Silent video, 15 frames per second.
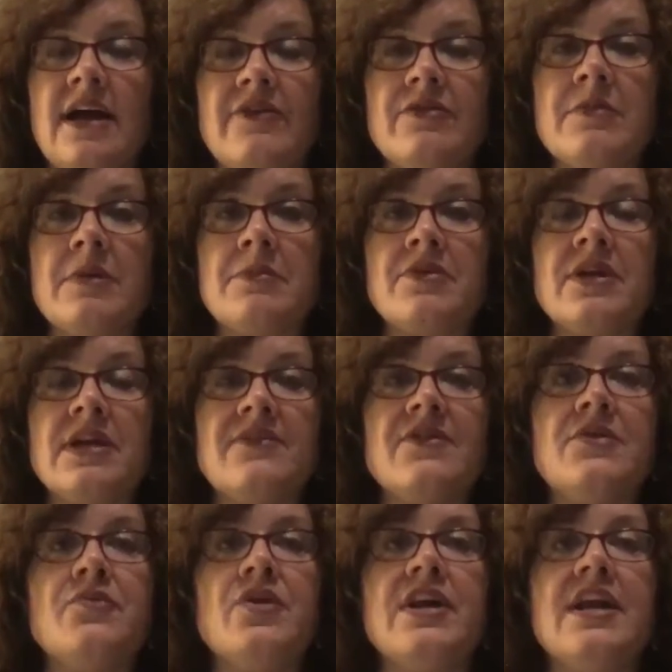I remember
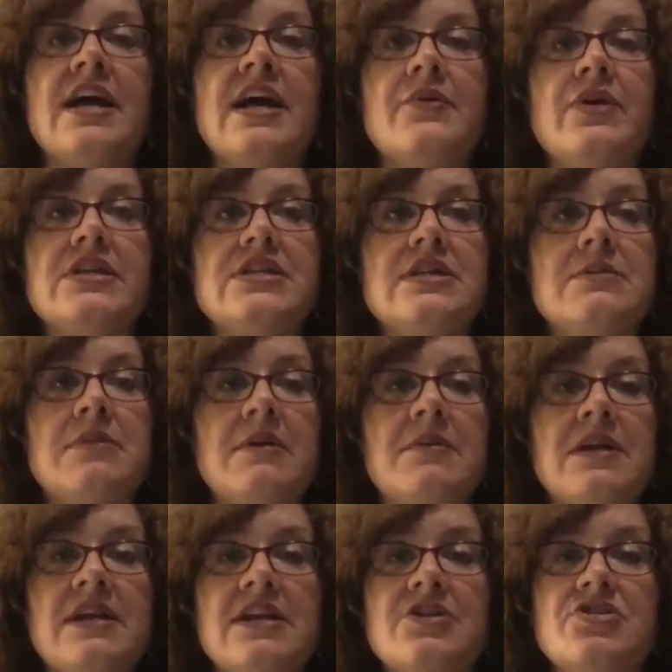even when I went to my
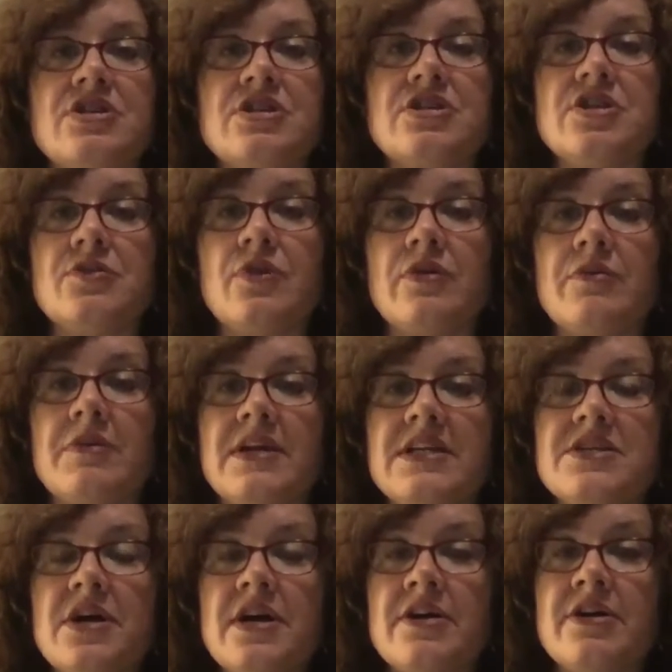pediatrician with my
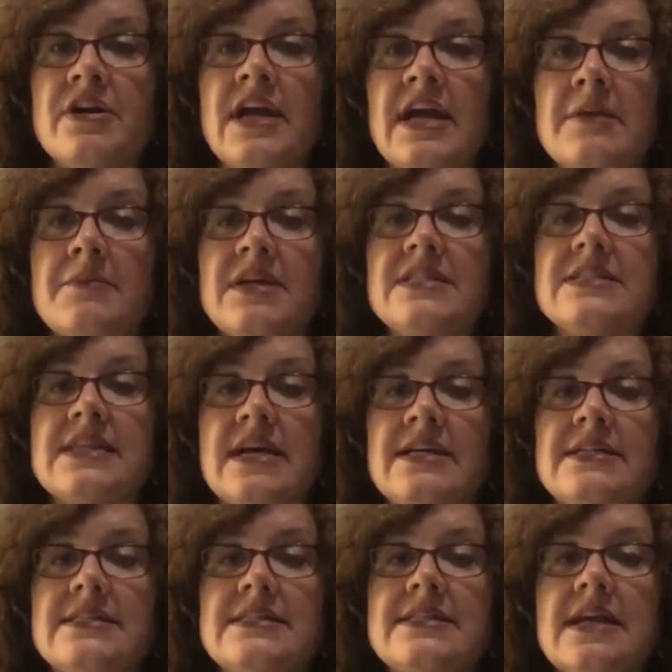daughter and my
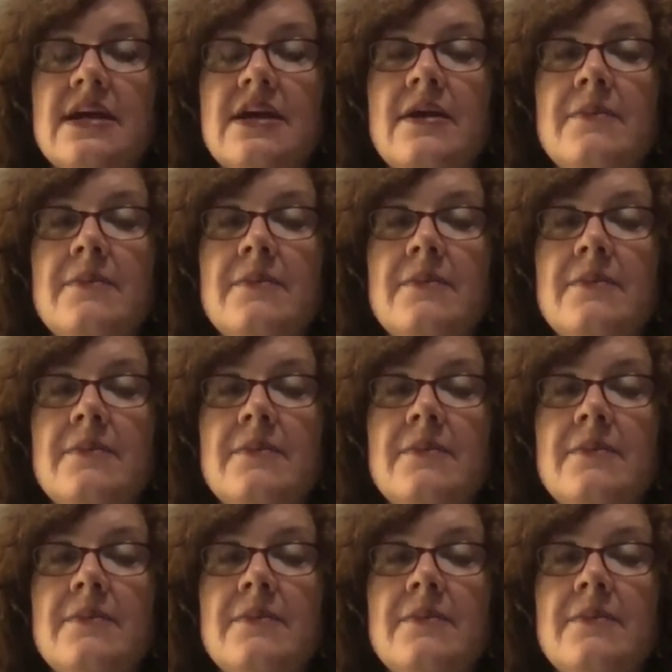sons,